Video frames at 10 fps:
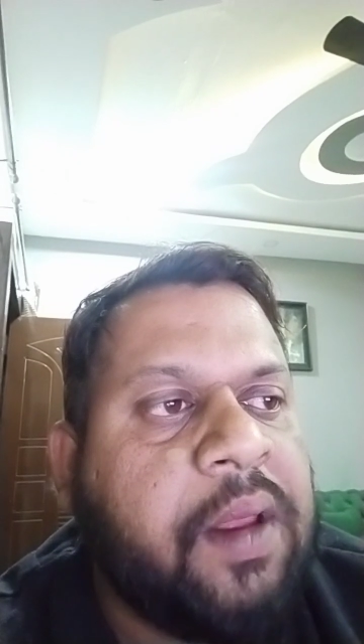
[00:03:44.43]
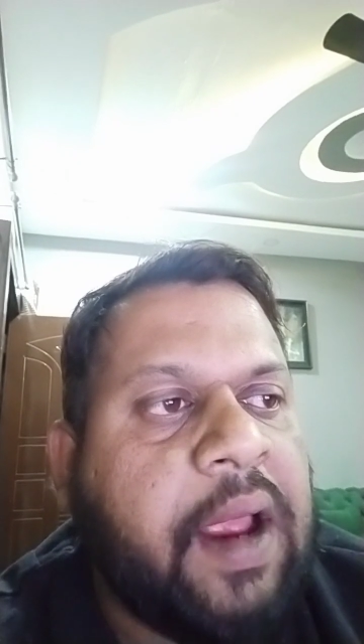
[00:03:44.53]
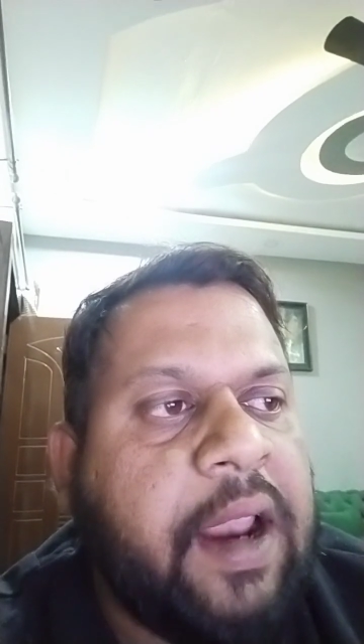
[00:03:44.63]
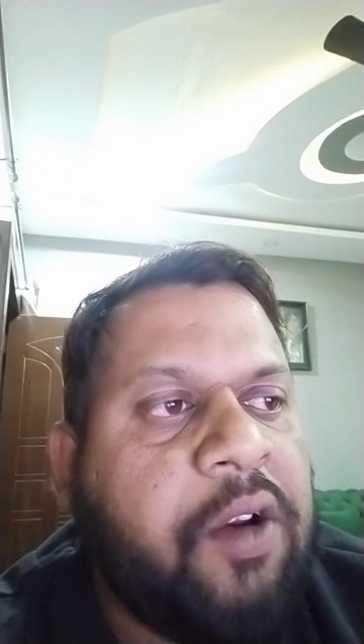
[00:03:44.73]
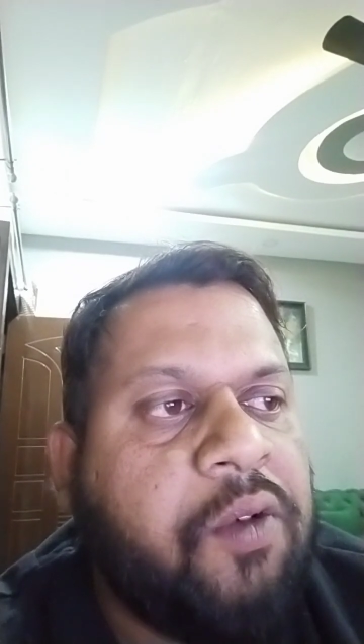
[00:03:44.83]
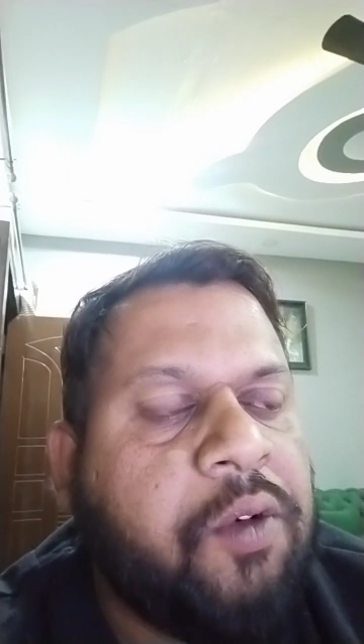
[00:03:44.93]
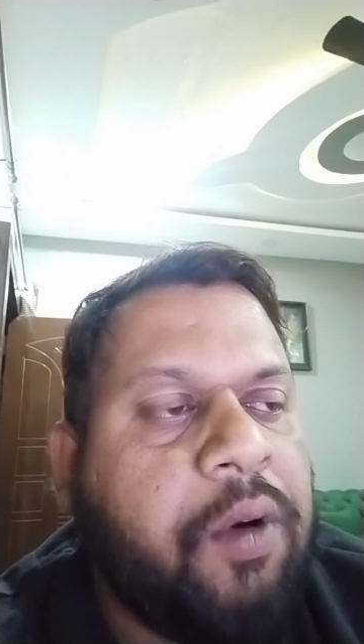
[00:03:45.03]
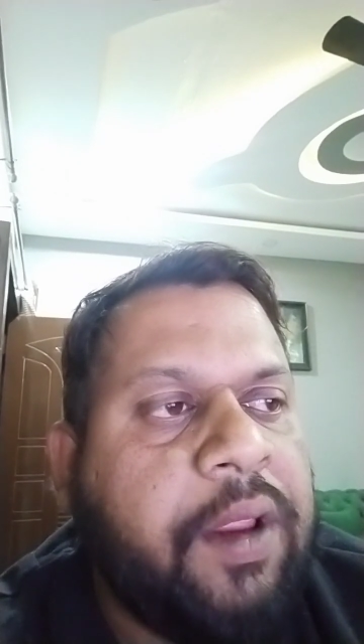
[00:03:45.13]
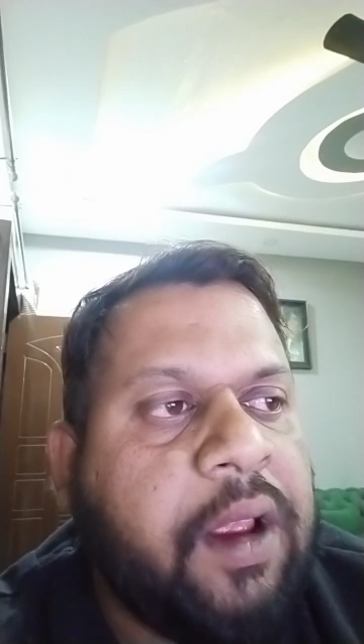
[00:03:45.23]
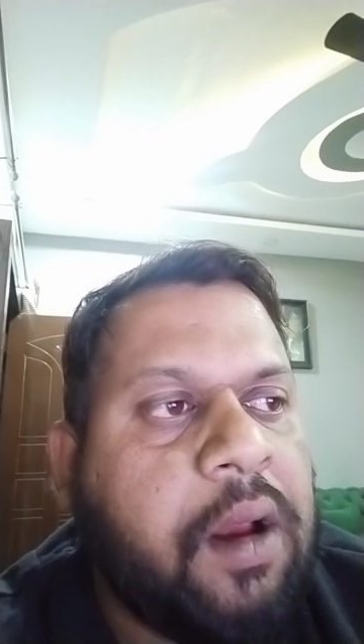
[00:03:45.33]
kind of
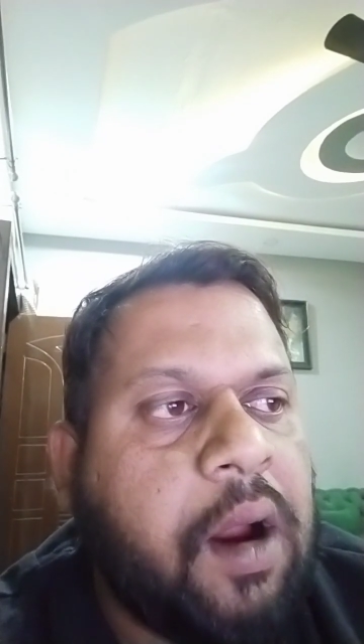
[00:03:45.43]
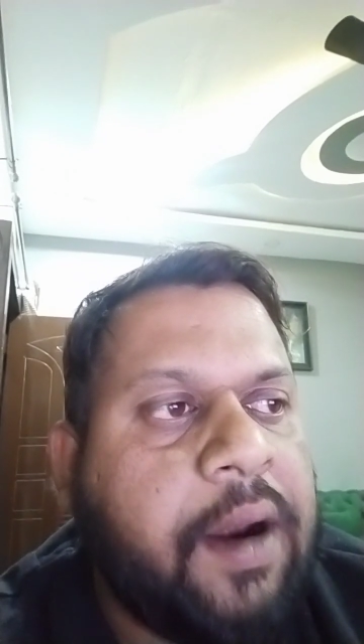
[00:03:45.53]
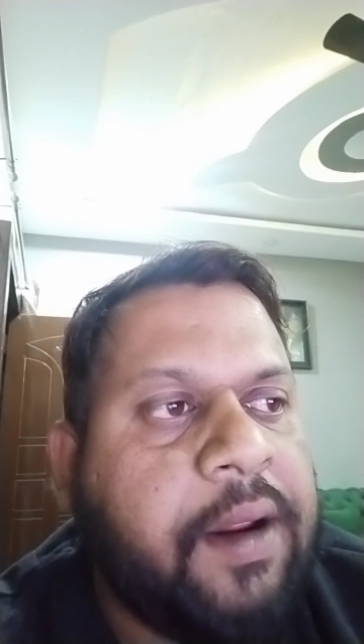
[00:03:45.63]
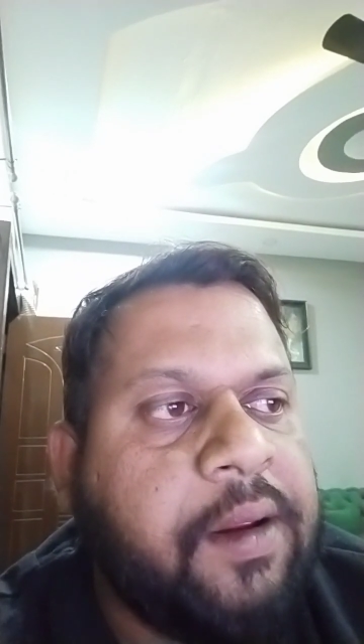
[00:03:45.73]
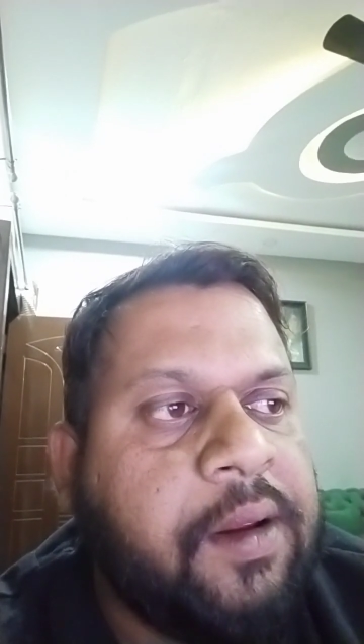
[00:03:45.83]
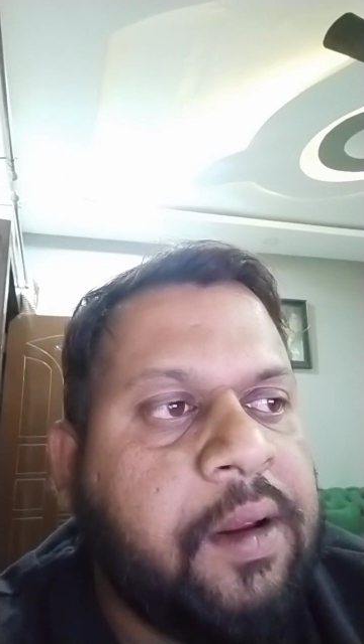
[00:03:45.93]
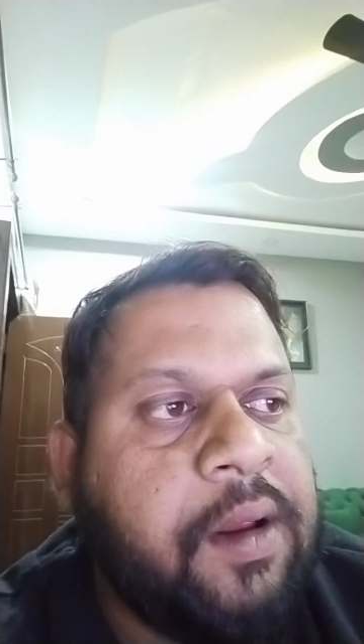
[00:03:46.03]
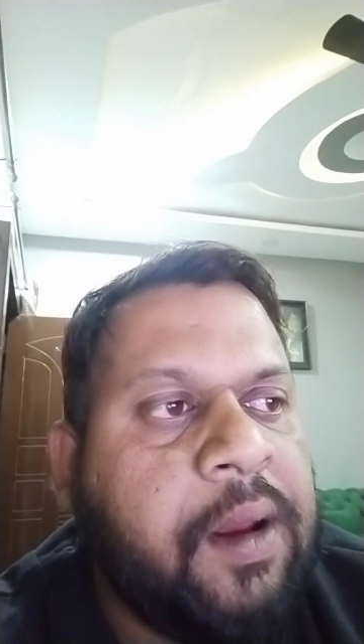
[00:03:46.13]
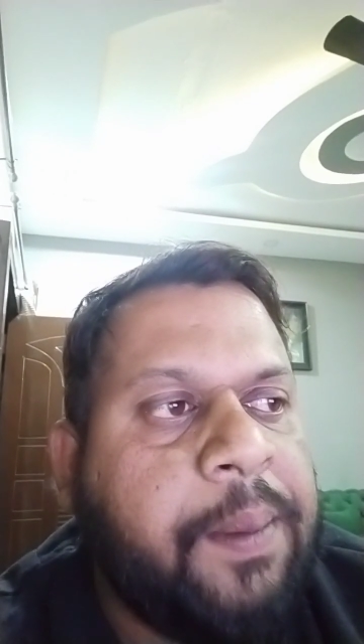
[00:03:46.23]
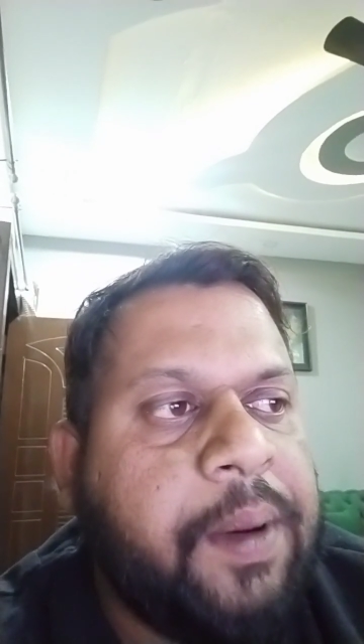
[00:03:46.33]
calling card,
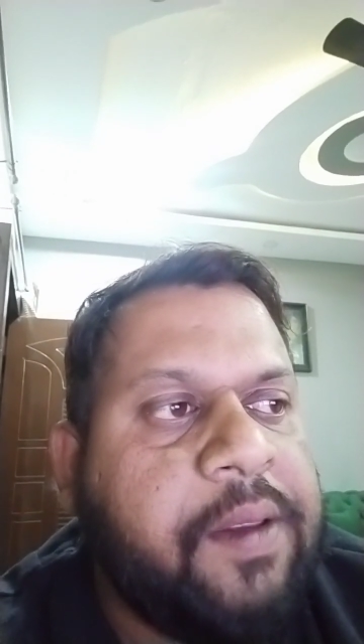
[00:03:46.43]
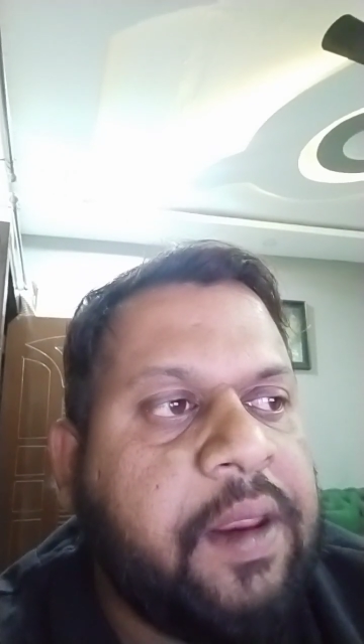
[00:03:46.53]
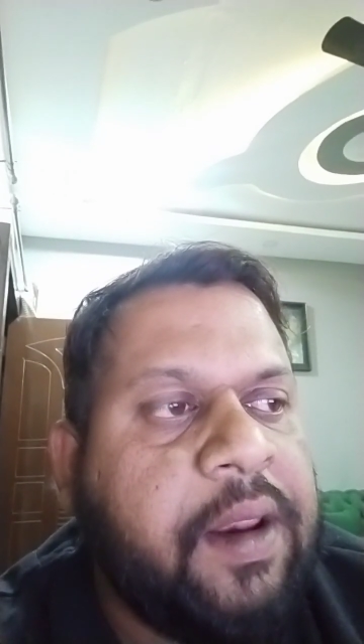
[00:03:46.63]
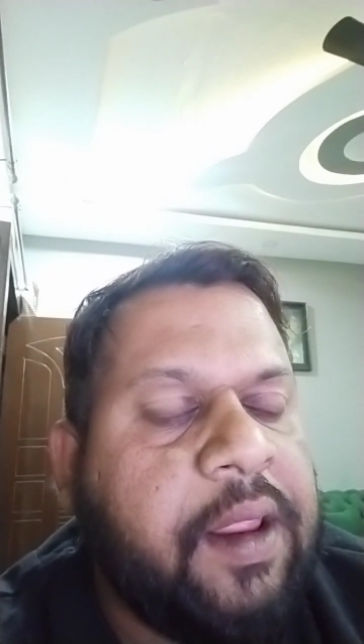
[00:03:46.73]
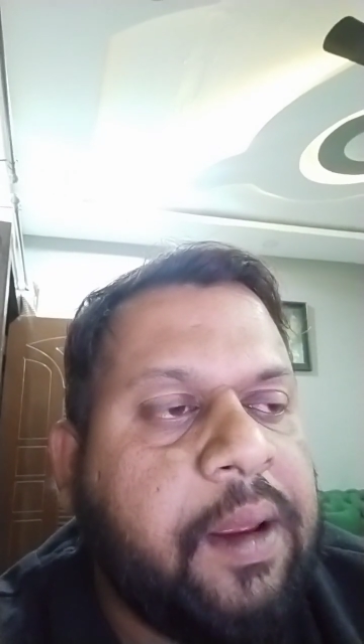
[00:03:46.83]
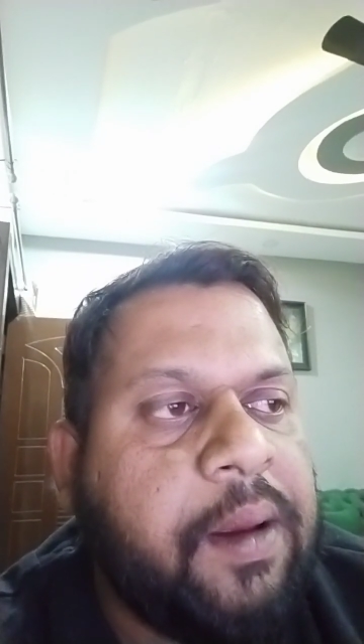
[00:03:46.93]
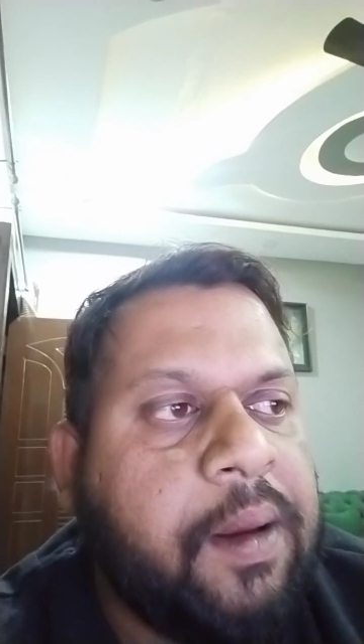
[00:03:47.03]
presenting